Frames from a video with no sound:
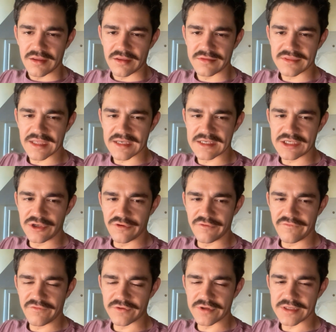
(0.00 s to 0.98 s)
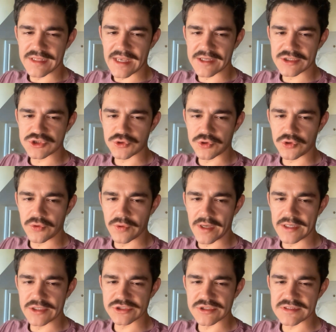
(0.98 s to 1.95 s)
thank you for the natural
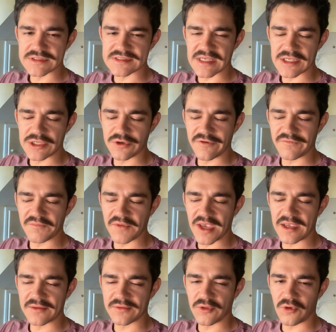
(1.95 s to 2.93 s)
creations that you have made,